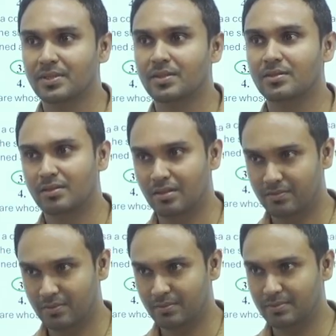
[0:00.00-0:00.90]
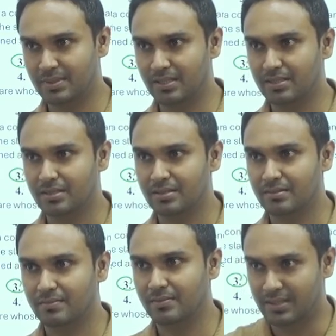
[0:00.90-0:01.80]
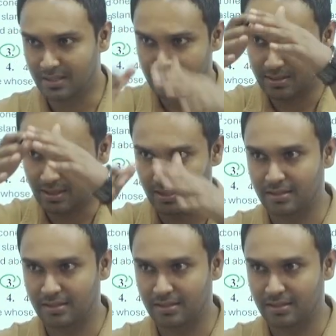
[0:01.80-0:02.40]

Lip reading: Non-uniform object, which is like